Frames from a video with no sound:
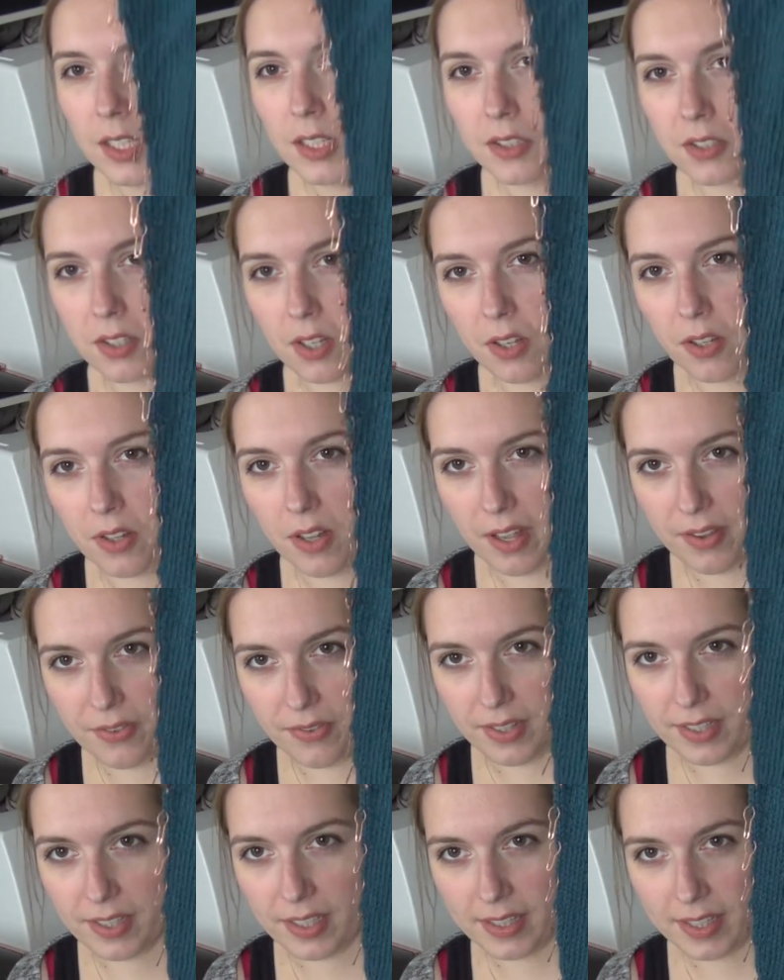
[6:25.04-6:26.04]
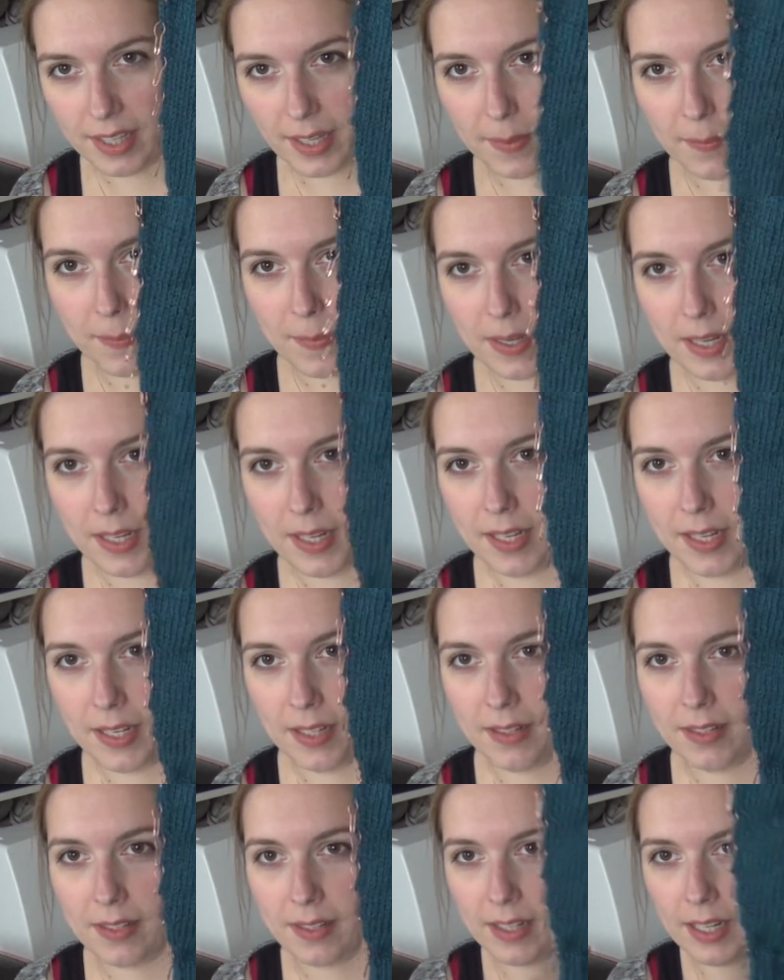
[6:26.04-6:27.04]
So I fitted them
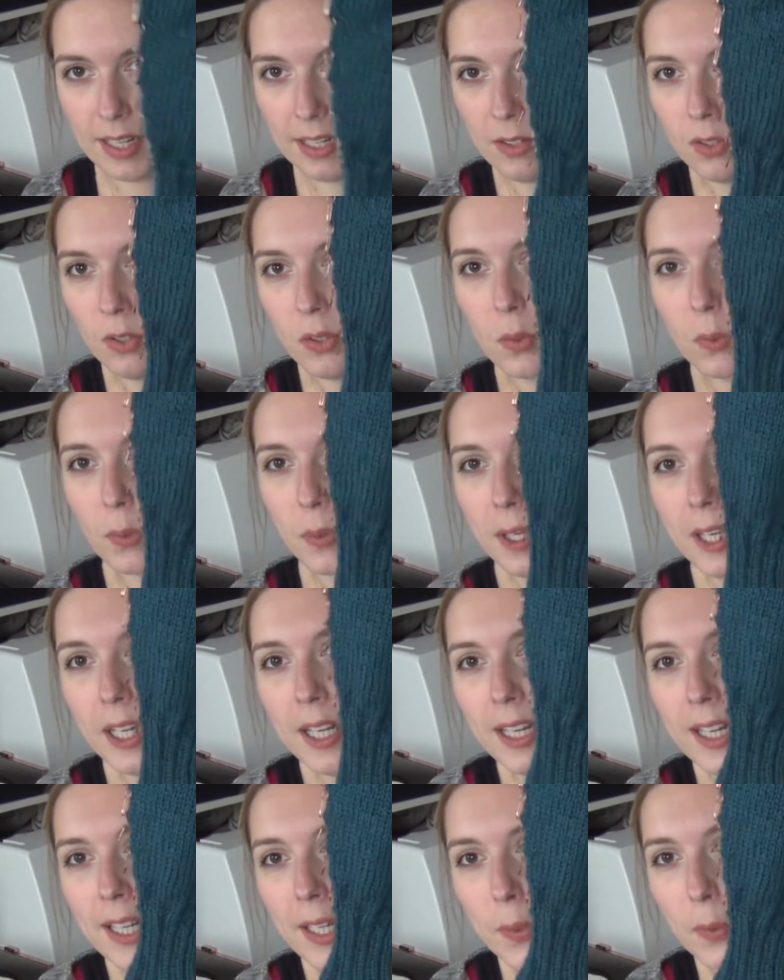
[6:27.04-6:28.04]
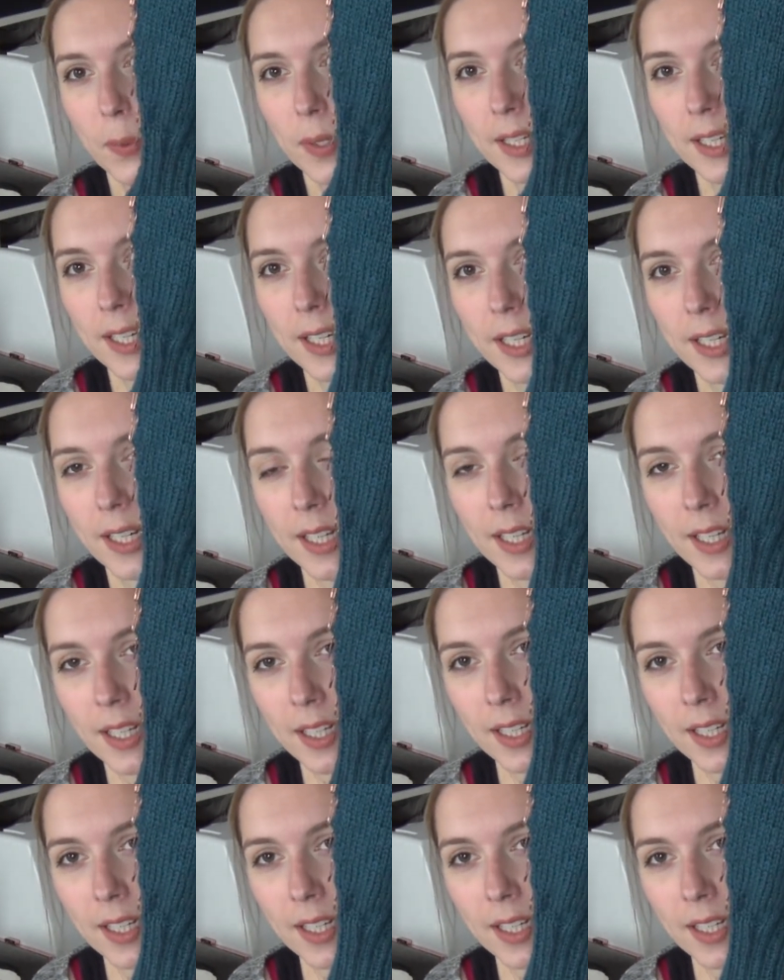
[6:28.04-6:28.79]
and they look really